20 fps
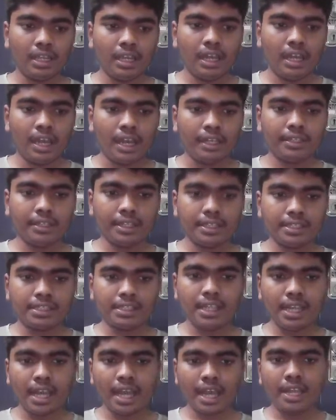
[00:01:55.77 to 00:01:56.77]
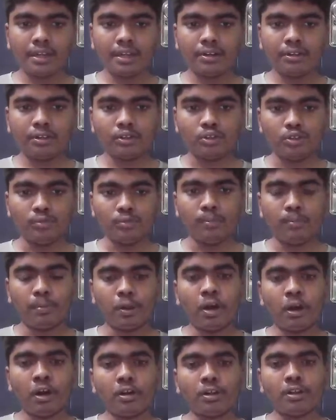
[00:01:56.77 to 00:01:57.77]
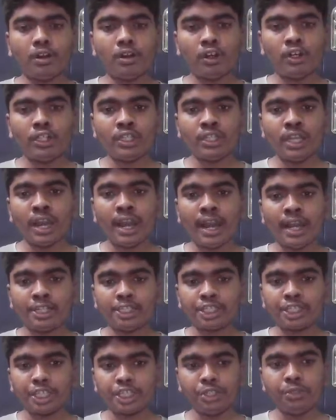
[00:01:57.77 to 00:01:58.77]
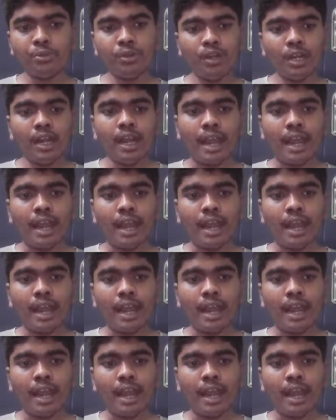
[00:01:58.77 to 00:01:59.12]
And then scenario 2, block not in the hash queue